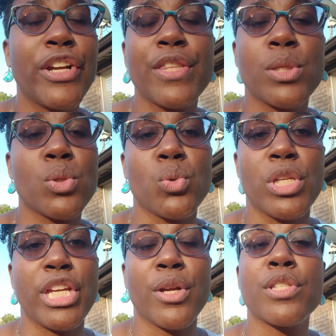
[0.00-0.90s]
in the school
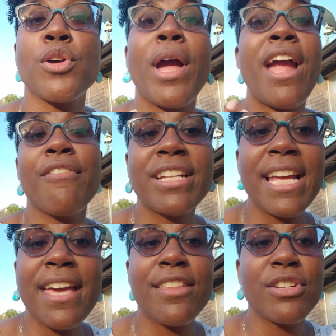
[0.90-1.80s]
year. So every
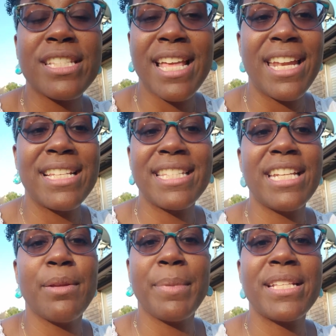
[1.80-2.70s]
day they're
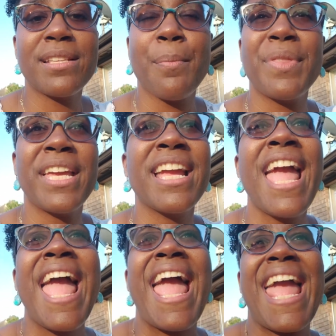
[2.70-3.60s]
sending me something
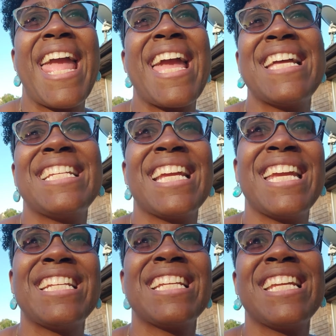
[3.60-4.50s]
and
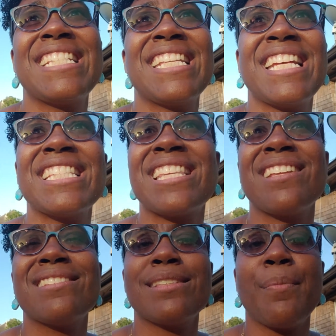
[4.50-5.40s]
it isn't
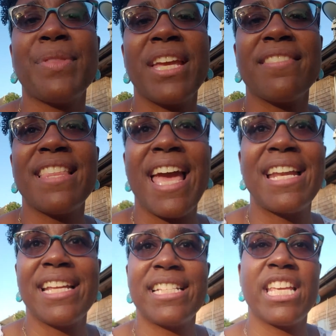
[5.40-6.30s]
something
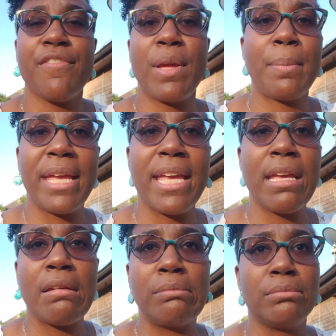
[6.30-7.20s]
that is giving
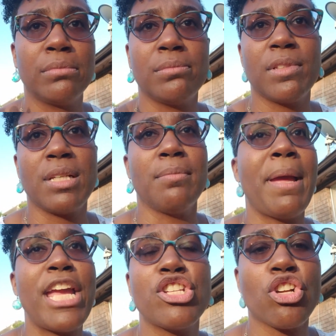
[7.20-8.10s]
me
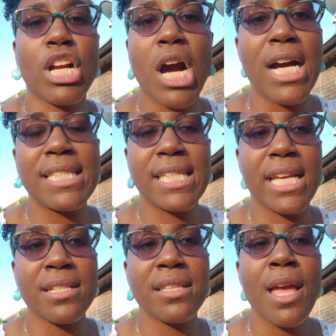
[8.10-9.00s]
major
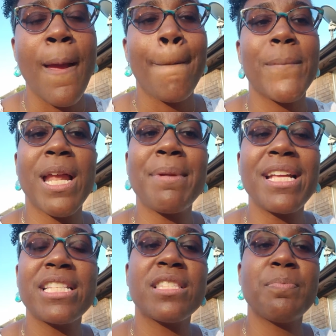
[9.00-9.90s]
content. But I'm
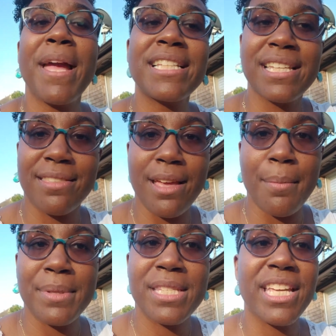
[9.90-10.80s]
not expecting
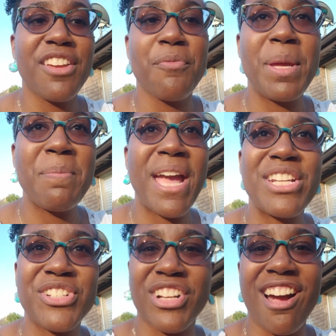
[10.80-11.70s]
them to give me
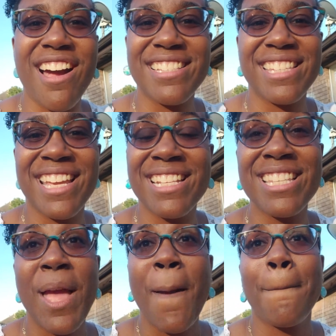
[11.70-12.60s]
major content
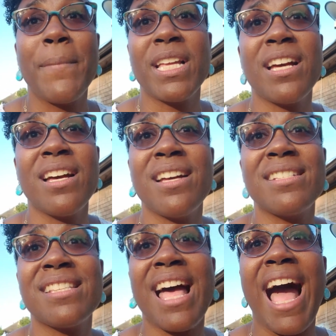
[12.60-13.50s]

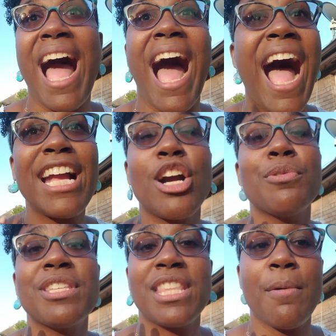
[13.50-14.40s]
because I go
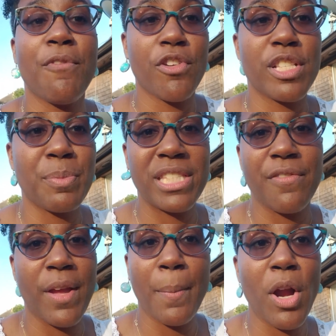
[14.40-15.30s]
to them for a
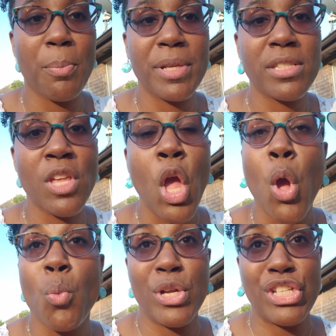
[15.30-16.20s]
specific purpose,
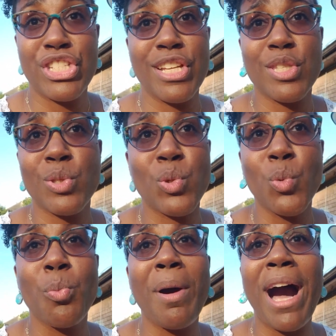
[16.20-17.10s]
which is just to
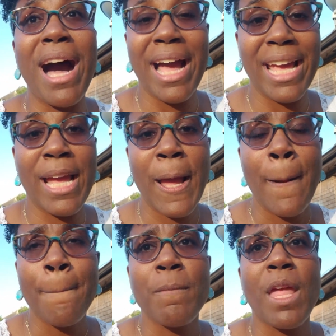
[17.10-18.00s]
buy.
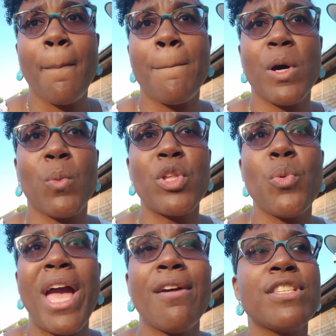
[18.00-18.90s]
But when you
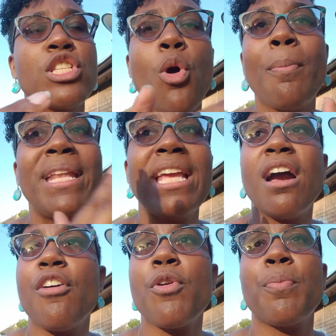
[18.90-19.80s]
have so many
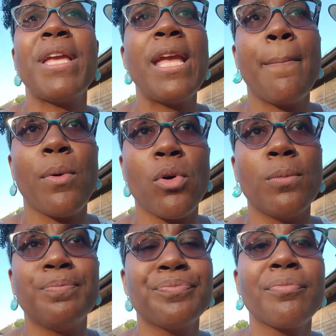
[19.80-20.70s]
other people
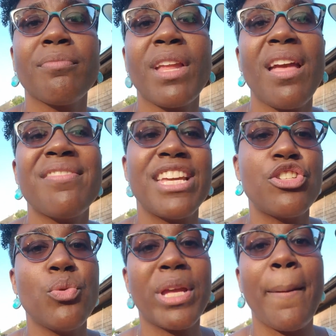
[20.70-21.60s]
that
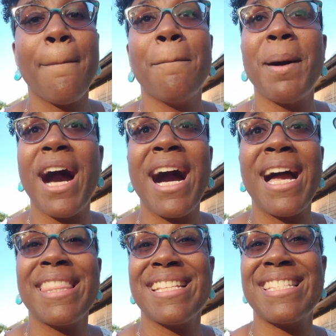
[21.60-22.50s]
you can
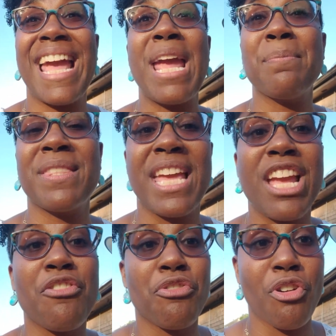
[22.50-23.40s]
buy the same
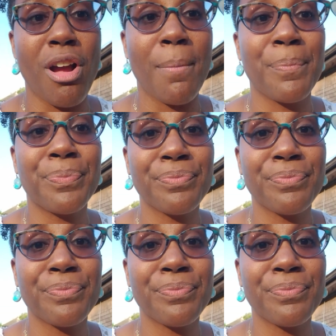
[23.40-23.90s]
thing from,